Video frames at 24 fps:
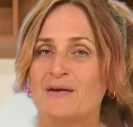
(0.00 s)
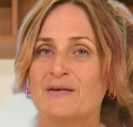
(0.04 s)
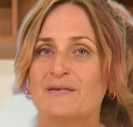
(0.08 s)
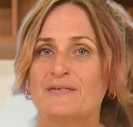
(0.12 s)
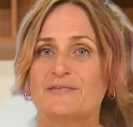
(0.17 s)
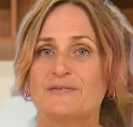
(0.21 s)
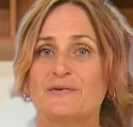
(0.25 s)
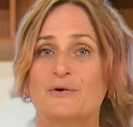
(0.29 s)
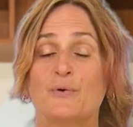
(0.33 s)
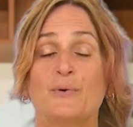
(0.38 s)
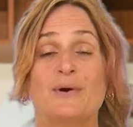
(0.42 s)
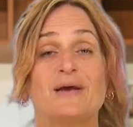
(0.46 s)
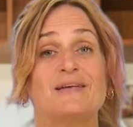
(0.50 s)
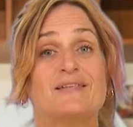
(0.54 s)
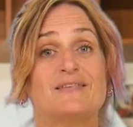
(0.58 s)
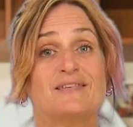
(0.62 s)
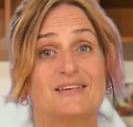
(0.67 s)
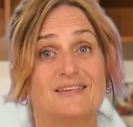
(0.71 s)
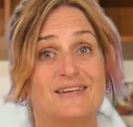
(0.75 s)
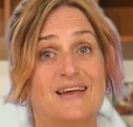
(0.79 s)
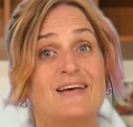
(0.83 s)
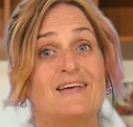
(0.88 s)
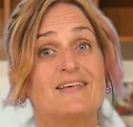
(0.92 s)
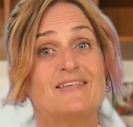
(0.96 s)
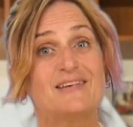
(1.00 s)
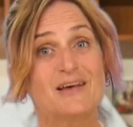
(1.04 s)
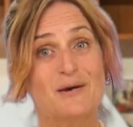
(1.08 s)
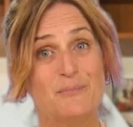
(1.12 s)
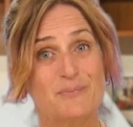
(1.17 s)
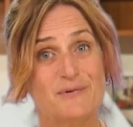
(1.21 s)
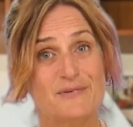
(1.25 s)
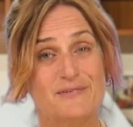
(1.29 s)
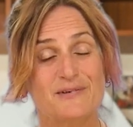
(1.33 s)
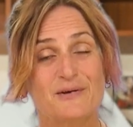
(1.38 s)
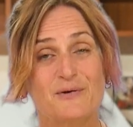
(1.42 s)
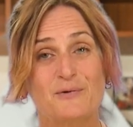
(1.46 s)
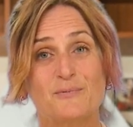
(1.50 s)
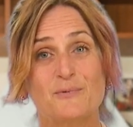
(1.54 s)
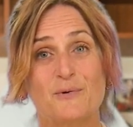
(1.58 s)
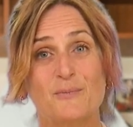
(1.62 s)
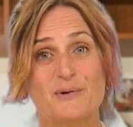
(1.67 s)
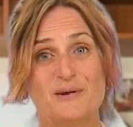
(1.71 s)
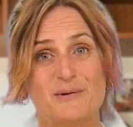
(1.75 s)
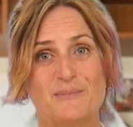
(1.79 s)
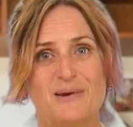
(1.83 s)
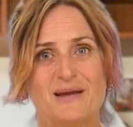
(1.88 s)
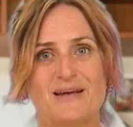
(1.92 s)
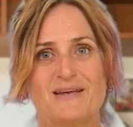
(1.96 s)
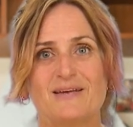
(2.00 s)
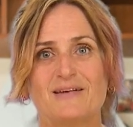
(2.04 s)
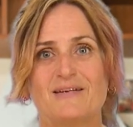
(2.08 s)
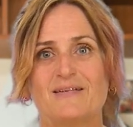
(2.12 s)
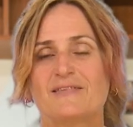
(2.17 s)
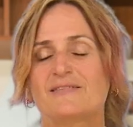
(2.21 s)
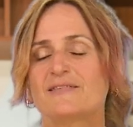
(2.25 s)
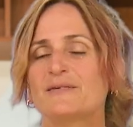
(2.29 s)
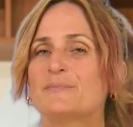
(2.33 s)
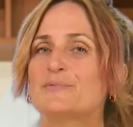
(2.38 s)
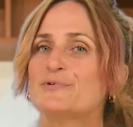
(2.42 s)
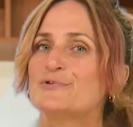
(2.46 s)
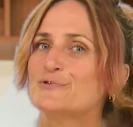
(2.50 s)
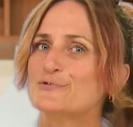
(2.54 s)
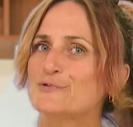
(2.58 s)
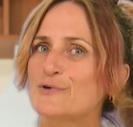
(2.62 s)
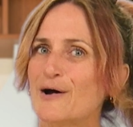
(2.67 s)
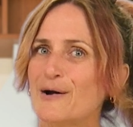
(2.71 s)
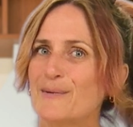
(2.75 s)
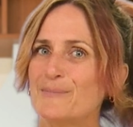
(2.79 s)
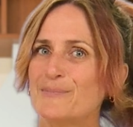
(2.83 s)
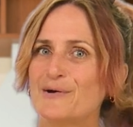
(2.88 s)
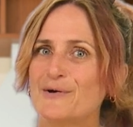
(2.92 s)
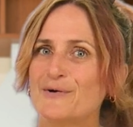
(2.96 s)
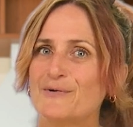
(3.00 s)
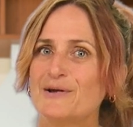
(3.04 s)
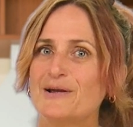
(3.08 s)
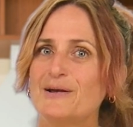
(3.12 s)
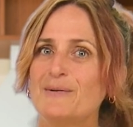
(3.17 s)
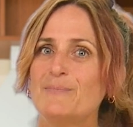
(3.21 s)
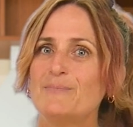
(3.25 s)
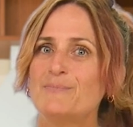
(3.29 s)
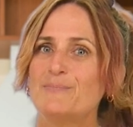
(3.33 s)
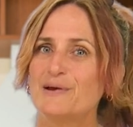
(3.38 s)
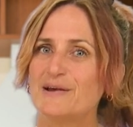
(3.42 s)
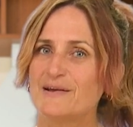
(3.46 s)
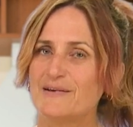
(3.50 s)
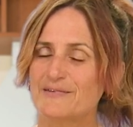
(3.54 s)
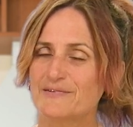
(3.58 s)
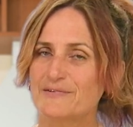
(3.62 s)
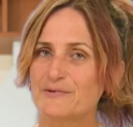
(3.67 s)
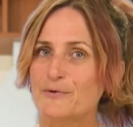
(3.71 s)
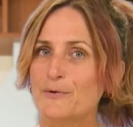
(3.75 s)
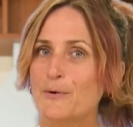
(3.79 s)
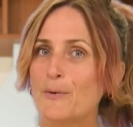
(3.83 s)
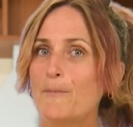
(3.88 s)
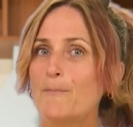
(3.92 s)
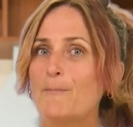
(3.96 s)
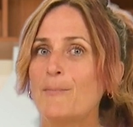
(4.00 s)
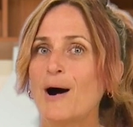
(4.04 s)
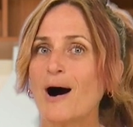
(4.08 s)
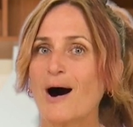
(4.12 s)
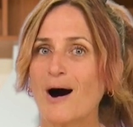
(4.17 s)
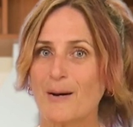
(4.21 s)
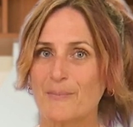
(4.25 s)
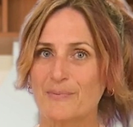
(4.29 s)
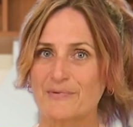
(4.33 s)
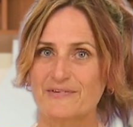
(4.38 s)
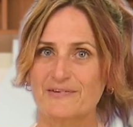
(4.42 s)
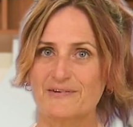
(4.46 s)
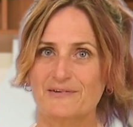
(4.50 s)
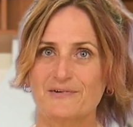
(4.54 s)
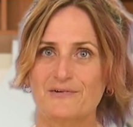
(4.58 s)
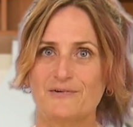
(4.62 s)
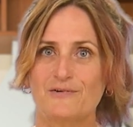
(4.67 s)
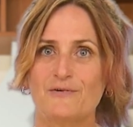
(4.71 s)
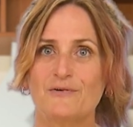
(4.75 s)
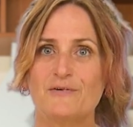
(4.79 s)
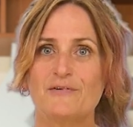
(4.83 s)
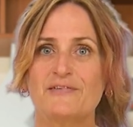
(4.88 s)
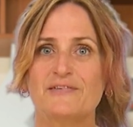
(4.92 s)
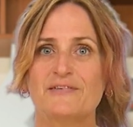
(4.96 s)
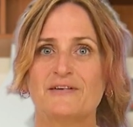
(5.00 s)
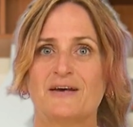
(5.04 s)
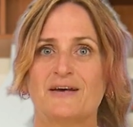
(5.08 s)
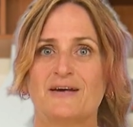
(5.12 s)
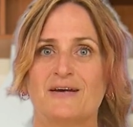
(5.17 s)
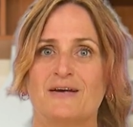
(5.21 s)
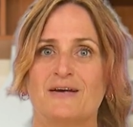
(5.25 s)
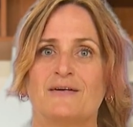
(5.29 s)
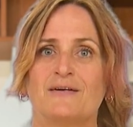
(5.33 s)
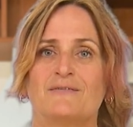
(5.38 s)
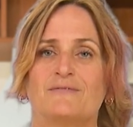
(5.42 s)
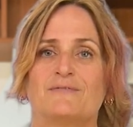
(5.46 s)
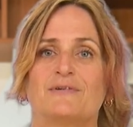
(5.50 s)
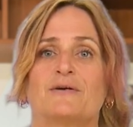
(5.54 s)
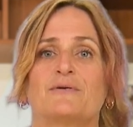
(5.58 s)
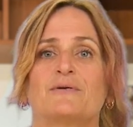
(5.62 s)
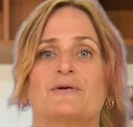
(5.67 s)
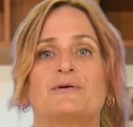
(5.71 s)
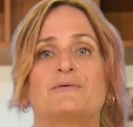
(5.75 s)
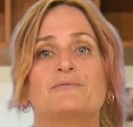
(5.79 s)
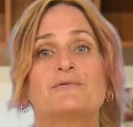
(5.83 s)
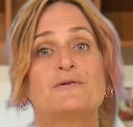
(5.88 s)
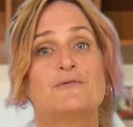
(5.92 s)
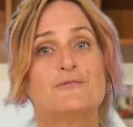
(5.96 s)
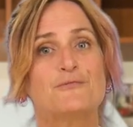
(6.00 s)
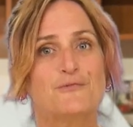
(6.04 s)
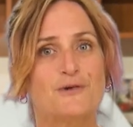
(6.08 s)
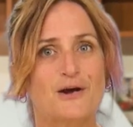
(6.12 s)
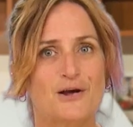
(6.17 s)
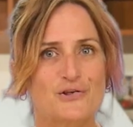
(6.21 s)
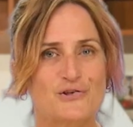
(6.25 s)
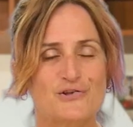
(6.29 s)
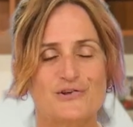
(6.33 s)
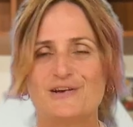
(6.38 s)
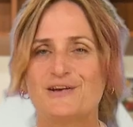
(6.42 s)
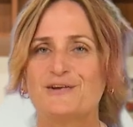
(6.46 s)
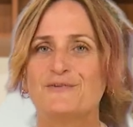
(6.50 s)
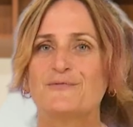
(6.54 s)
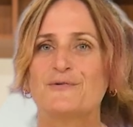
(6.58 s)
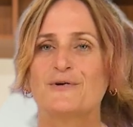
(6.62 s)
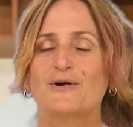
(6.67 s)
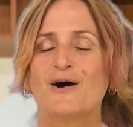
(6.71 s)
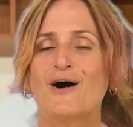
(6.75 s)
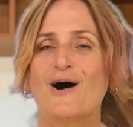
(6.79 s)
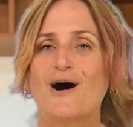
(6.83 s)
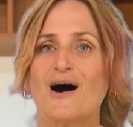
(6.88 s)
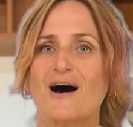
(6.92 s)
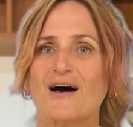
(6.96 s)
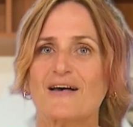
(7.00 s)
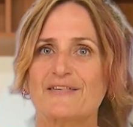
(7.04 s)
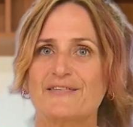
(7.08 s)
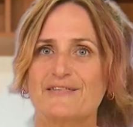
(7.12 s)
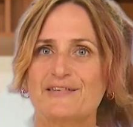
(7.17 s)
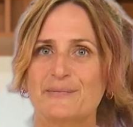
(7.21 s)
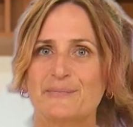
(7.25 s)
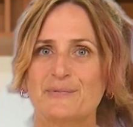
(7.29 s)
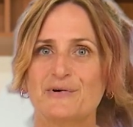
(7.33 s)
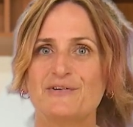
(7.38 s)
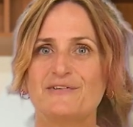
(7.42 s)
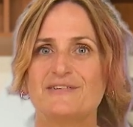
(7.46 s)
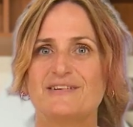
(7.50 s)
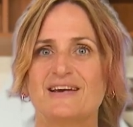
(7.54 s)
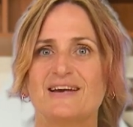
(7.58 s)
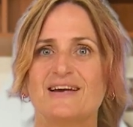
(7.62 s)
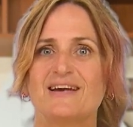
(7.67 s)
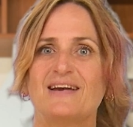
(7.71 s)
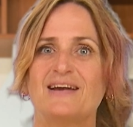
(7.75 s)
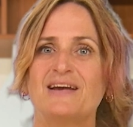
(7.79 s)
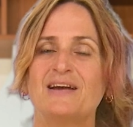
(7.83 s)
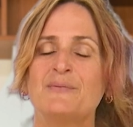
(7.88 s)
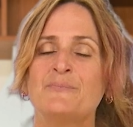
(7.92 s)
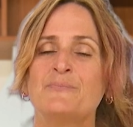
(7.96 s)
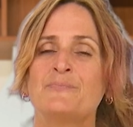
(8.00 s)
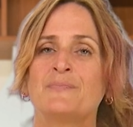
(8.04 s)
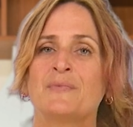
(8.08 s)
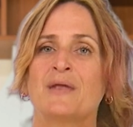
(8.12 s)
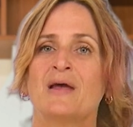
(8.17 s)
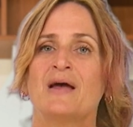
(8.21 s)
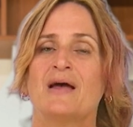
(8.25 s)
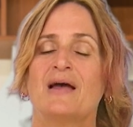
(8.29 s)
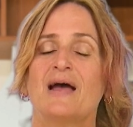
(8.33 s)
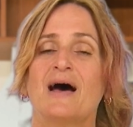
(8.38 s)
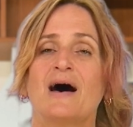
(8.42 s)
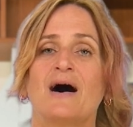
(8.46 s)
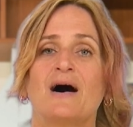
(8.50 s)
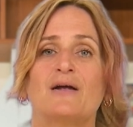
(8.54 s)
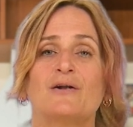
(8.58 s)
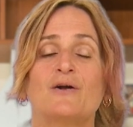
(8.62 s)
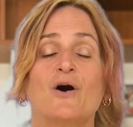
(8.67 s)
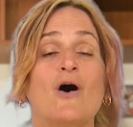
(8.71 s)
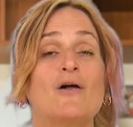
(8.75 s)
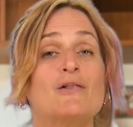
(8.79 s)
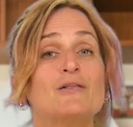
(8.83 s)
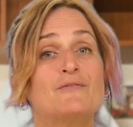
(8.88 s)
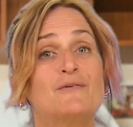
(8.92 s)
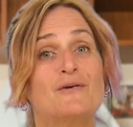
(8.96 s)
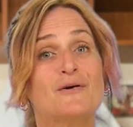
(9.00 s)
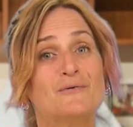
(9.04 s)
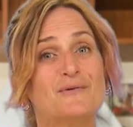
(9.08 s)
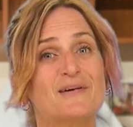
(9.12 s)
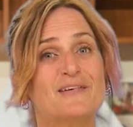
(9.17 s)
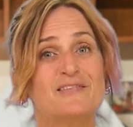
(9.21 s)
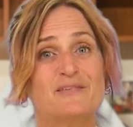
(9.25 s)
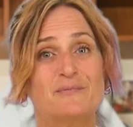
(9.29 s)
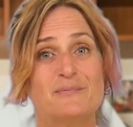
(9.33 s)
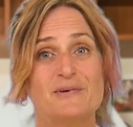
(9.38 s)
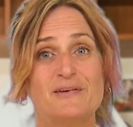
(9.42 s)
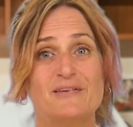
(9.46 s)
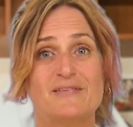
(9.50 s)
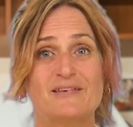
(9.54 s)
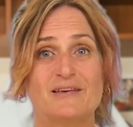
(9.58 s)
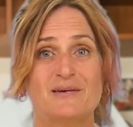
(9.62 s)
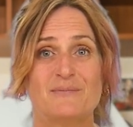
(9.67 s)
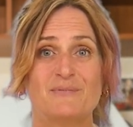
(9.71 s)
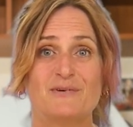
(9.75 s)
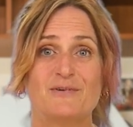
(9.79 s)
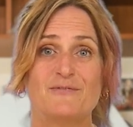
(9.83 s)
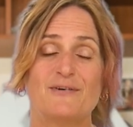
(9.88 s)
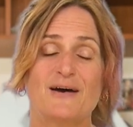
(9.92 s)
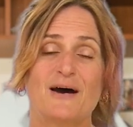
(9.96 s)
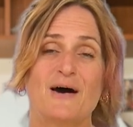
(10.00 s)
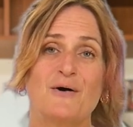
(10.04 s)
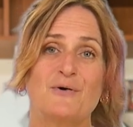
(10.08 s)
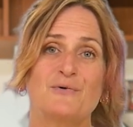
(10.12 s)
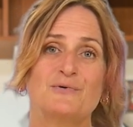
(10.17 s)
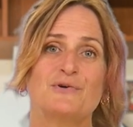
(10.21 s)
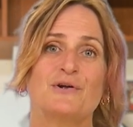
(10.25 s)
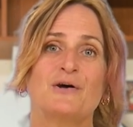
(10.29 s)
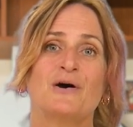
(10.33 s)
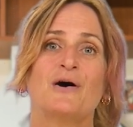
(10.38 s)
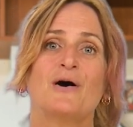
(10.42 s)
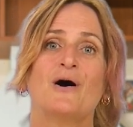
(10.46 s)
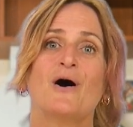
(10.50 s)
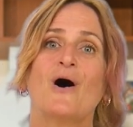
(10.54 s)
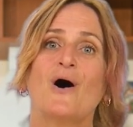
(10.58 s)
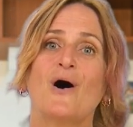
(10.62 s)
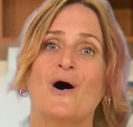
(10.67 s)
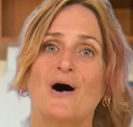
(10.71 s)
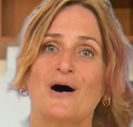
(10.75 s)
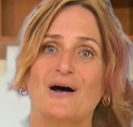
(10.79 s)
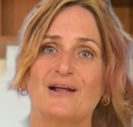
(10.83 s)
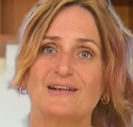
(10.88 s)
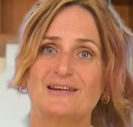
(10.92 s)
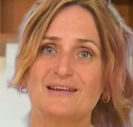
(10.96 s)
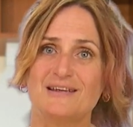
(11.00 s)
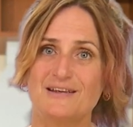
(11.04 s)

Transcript: So in today's episode, we'll be making some strawberry basil popsicles. Very refreshing for a hot summer day. And all of our recipes can be found on